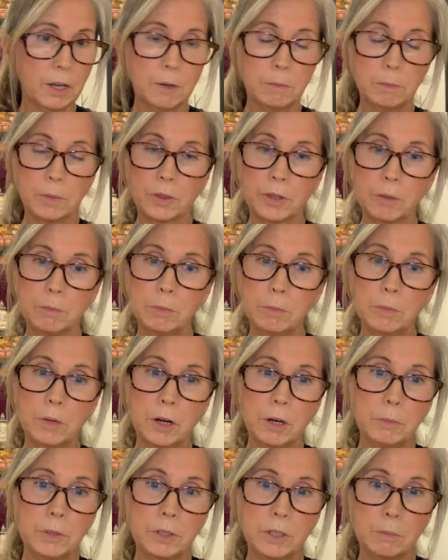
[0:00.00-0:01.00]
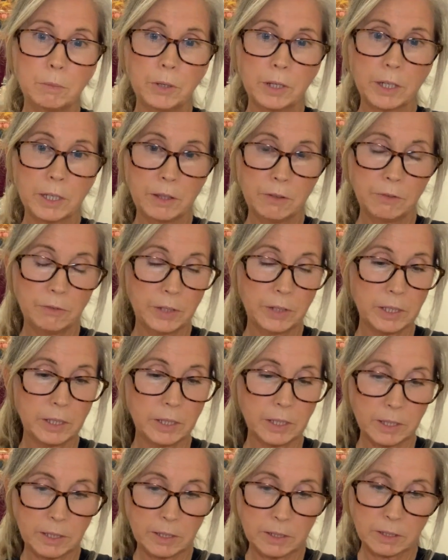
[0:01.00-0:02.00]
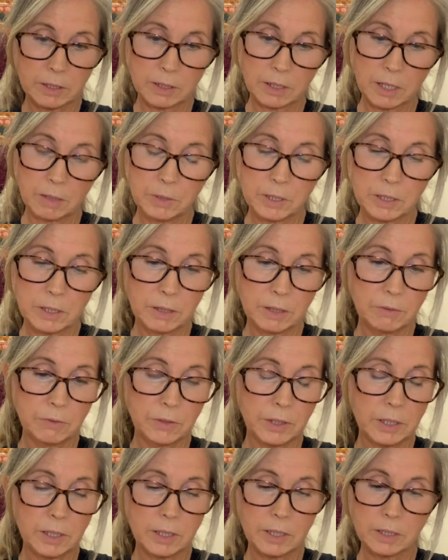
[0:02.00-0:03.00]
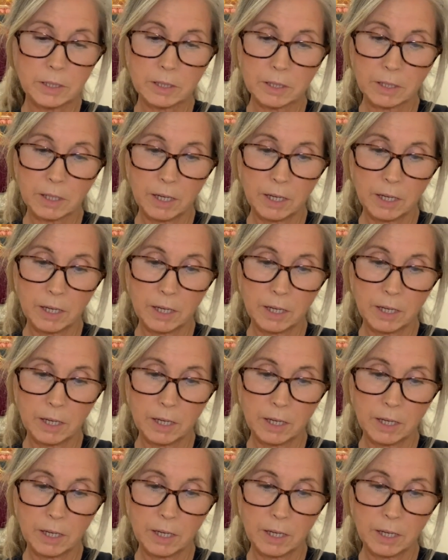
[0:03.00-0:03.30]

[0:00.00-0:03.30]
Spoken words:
But the moment you bring in the feelings, come into the feelings,